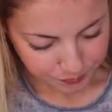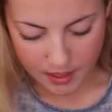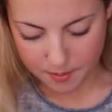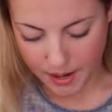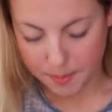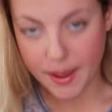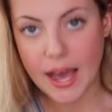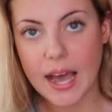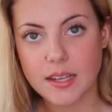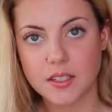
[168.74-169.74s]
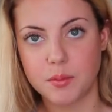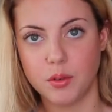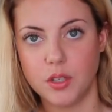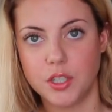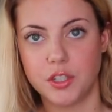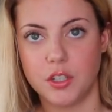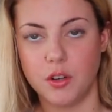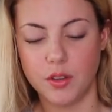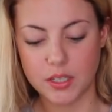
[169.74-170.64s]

in my past bullet journal.